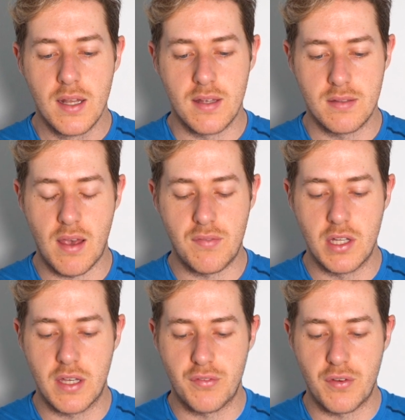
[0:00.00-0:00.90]
Let's have a
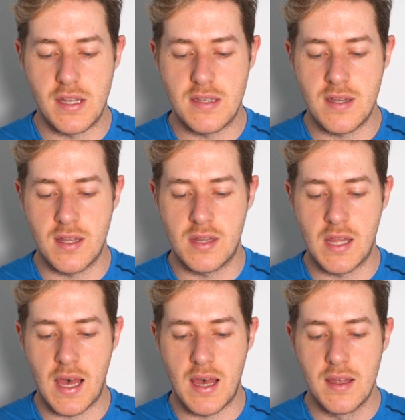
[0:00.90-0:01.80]
look if I did
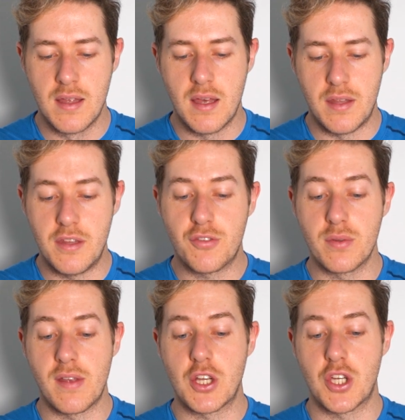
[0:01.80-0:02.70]
that. And this
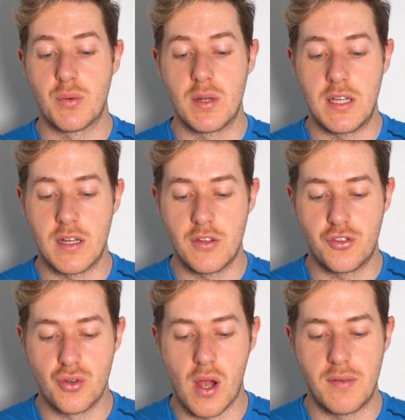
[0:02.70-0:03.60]
was actually a really nice
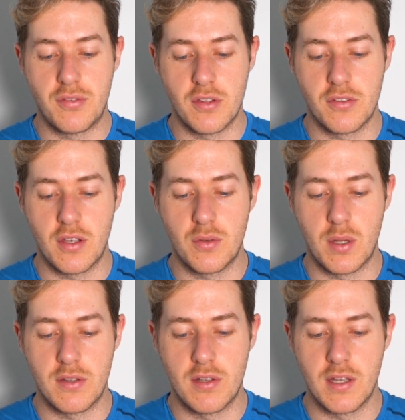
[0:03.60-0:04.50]
drive, so it's a good
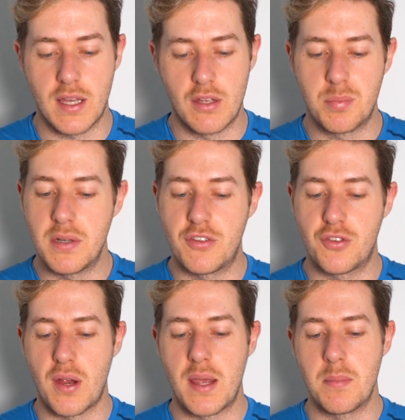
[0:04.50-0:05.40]
one to look at. It's pretty
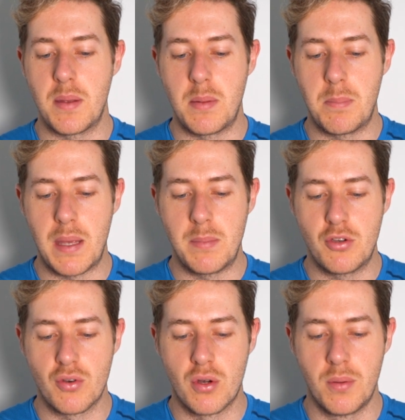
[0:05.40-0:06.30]
straight, maybe baby
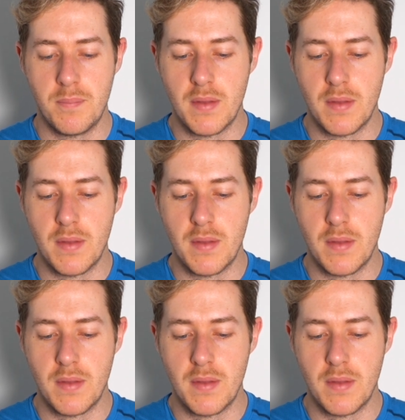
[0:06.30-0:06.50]
draw.